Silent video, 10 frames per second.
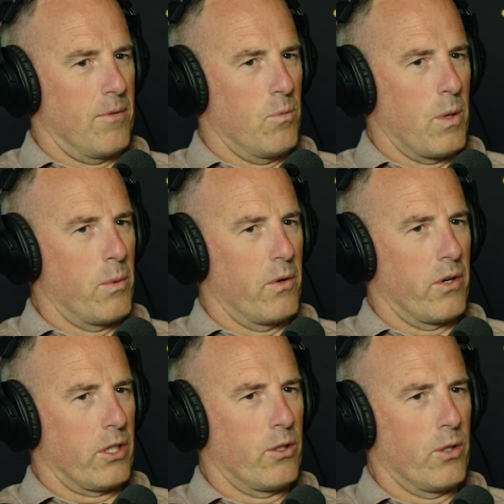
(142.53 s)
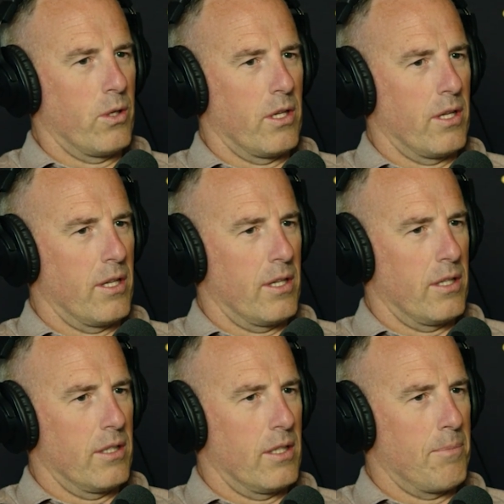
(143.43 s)
we were recruited
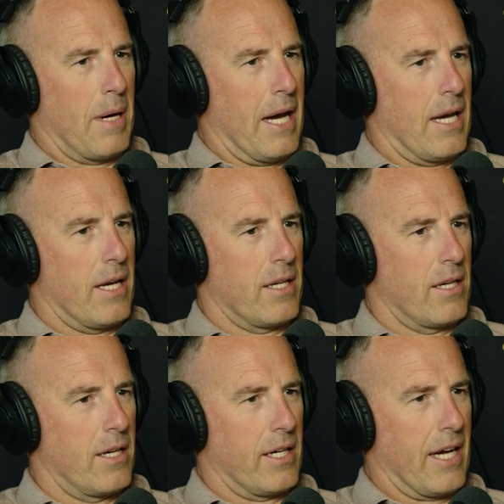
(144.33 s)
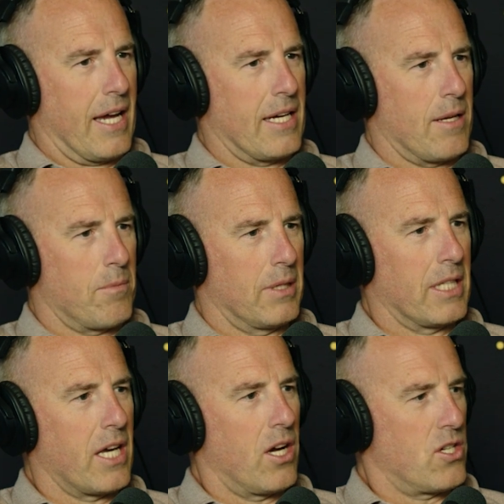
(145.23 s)
by a guy named
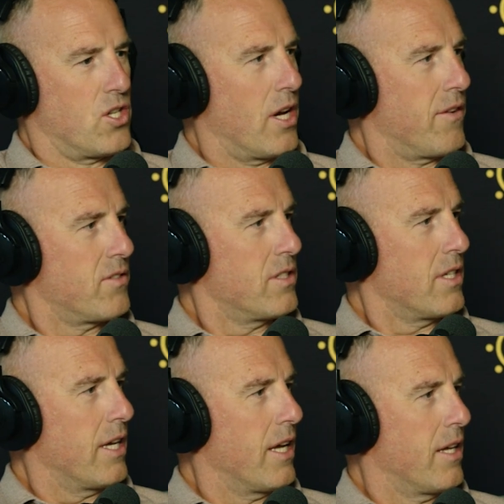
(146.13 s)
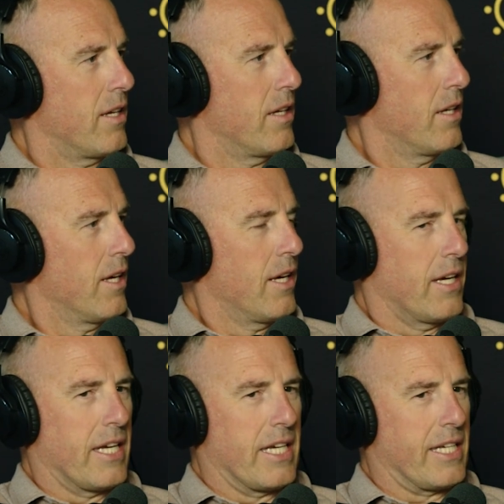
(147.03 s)
Leon Jeffs, and
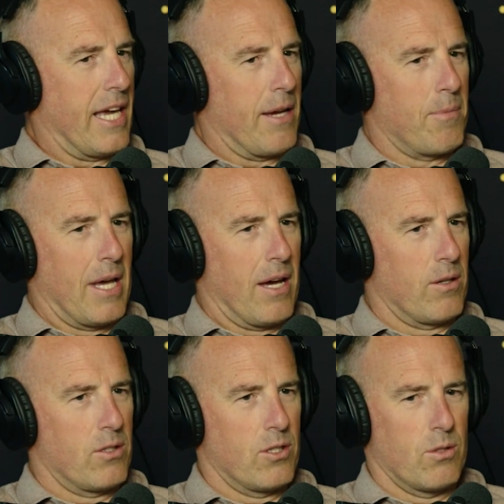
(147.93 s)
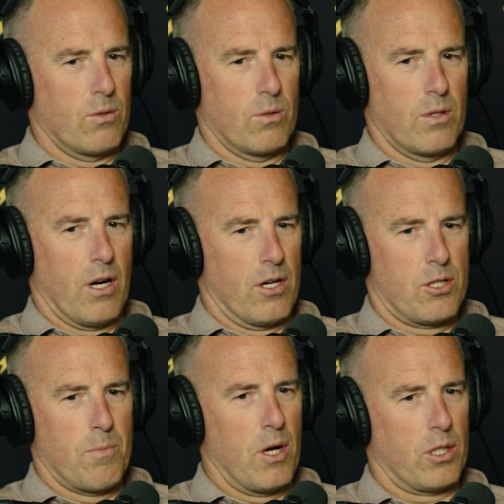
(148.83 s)
he came down to our
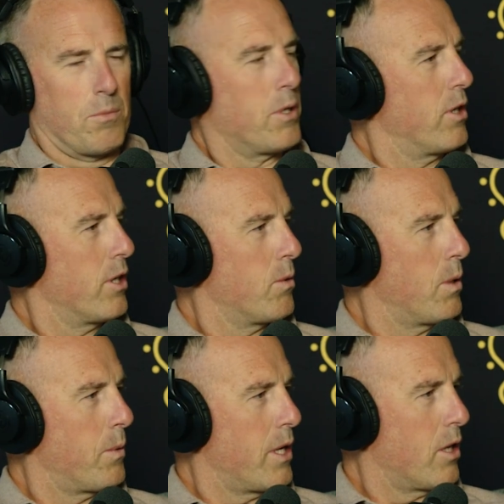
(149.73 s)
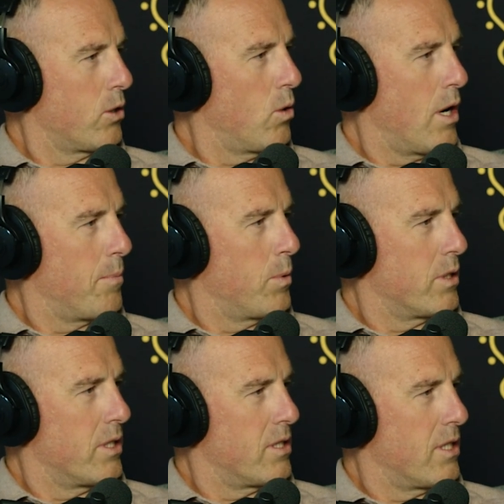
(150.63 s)
small community where we all grew up,
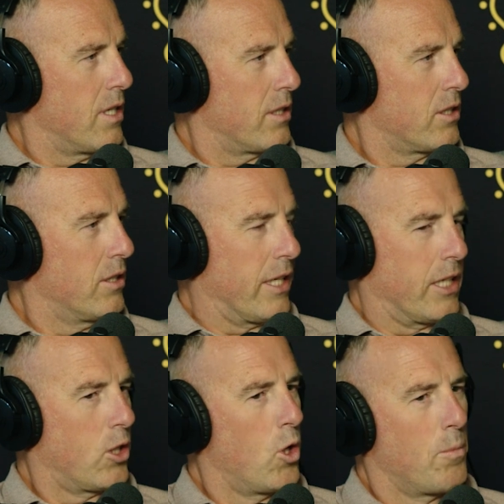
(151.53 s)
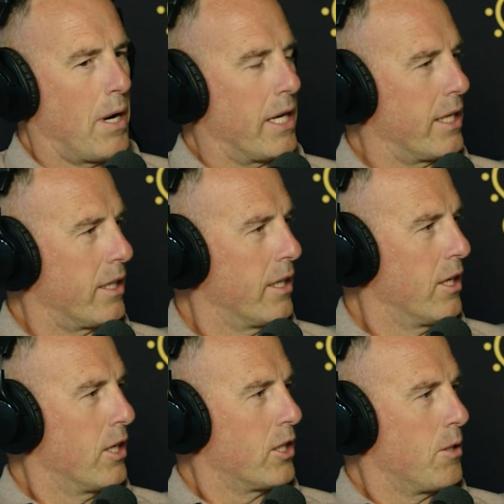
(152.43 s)
which is like a coal mining
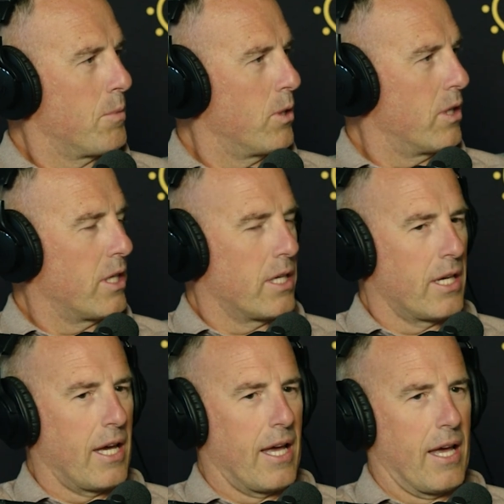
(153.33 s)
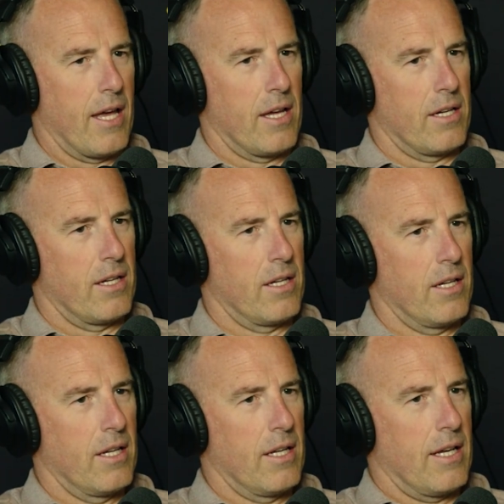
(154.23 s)
community and
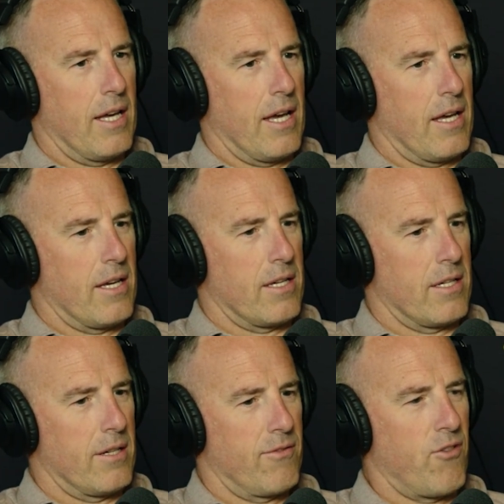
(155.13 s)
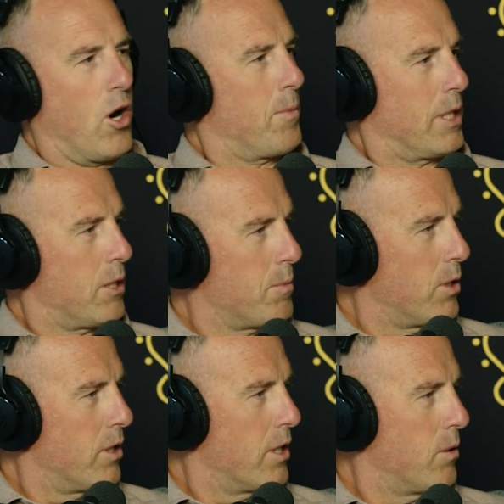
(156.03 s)
a farming
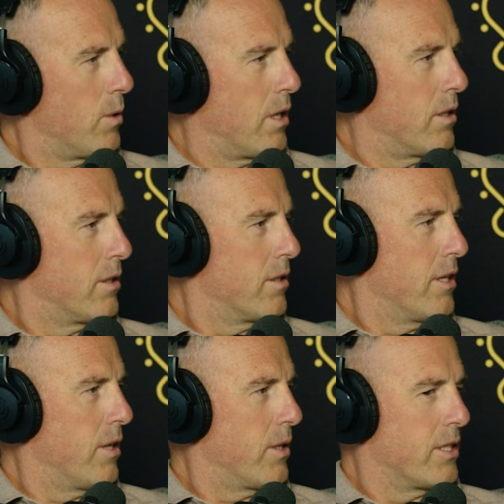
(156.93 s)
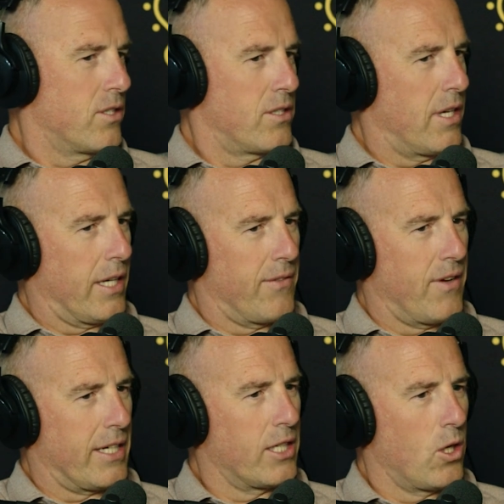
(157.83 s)
community where, he's just like, if
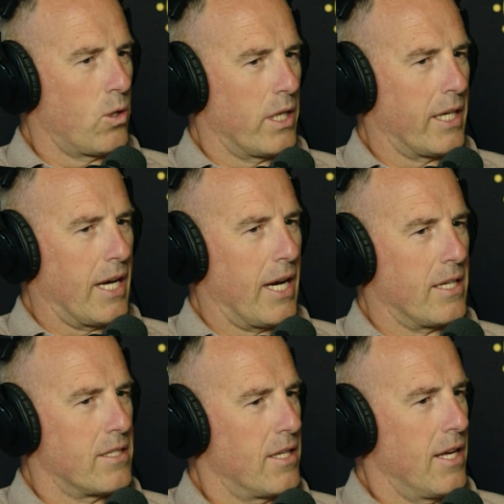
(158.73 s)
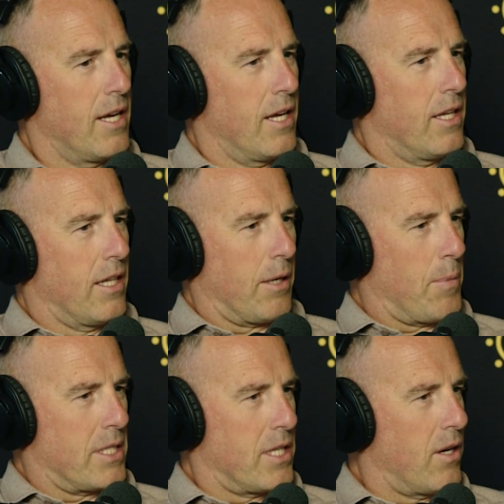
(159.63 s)
I can go get guys like
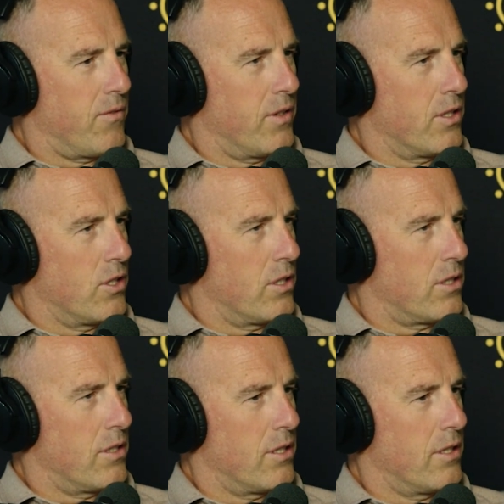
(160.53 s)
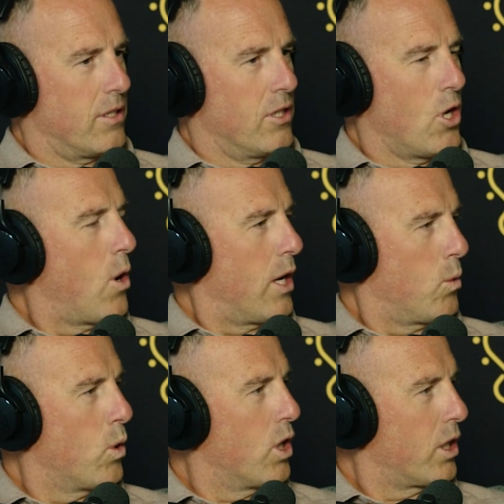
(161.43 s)
myself that just know how to
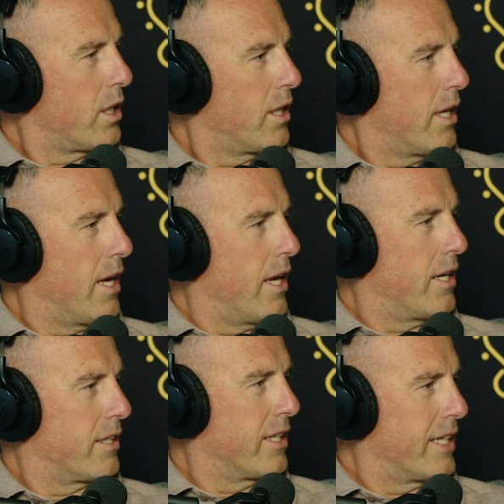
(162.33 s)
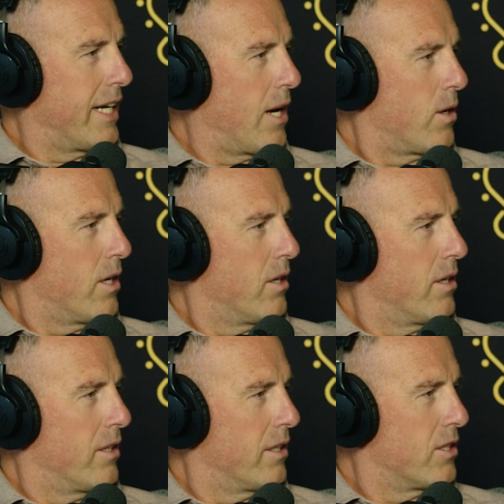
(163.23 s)
work and can get out here
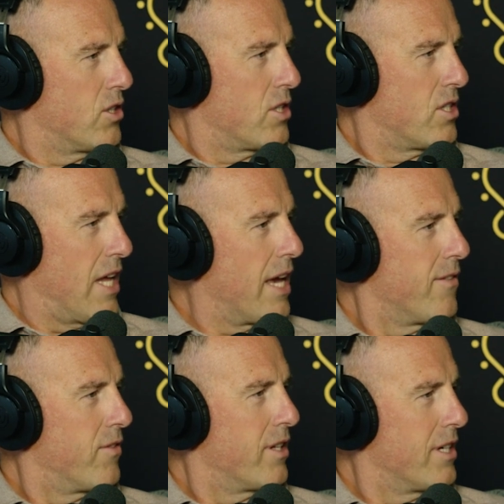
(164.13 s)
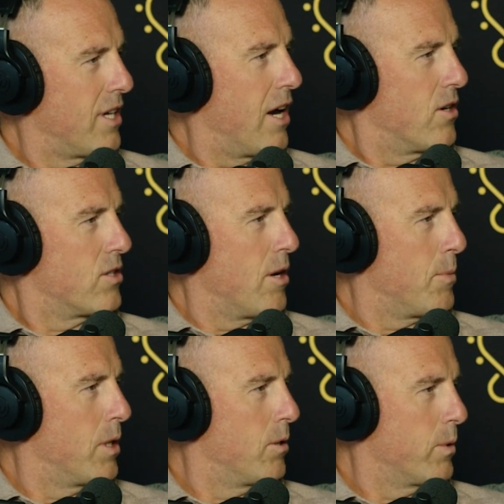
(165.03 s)
and at least just stay for the entire
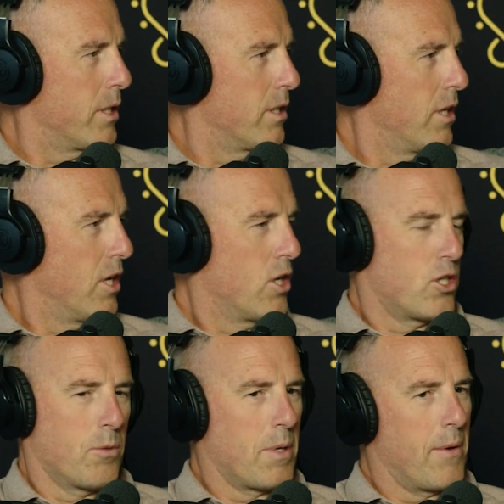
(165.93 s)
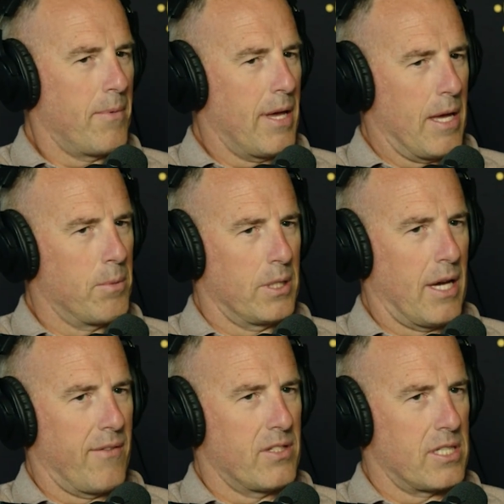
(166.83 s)
summer, we should be able to
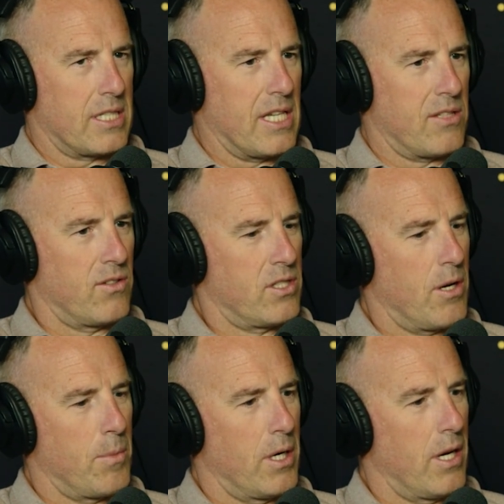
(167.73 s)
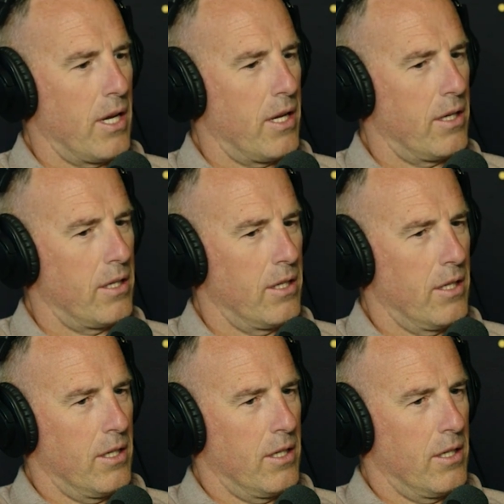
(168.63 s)
have a successful summer. And